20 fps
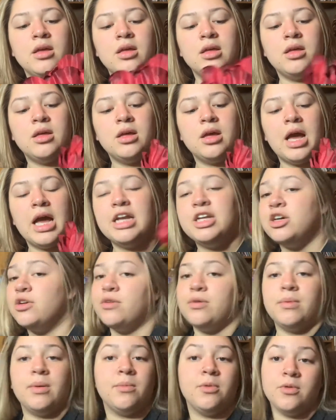I don't
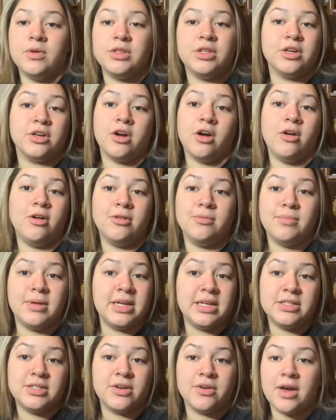remember what they're called, but
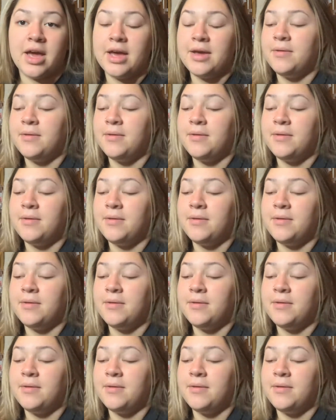it's okay.